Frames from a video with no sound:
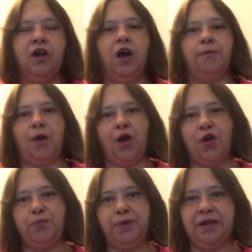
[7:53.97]
I'm
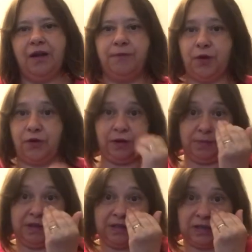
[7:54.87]
hoping I'm not going to
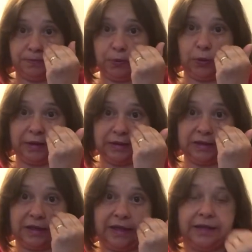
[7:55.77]
be
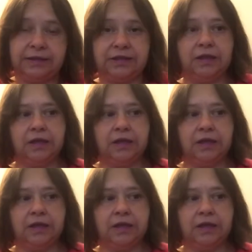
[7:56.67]
disappointed.